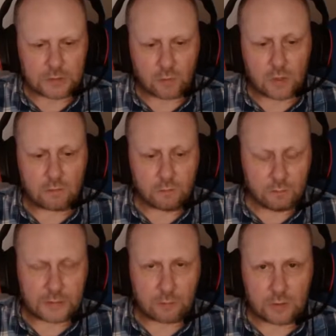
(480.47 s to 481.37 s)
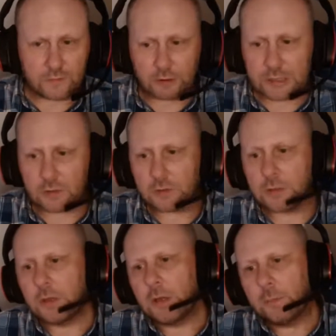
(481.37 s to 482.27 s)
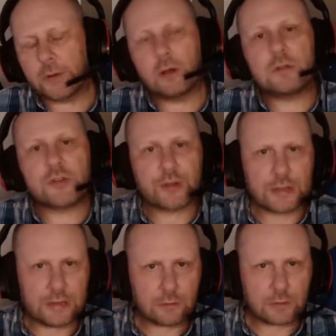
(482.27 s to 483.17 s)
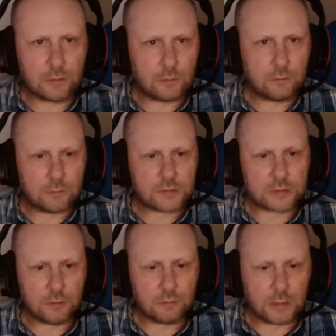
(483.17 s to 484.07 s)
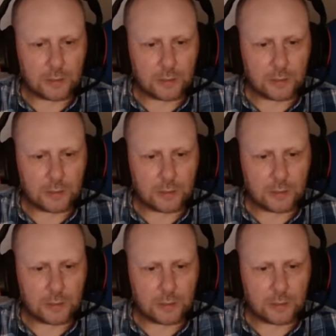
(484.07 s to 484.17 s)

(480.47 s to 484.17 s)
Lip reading: they were very good. But I was drinking alcohol, so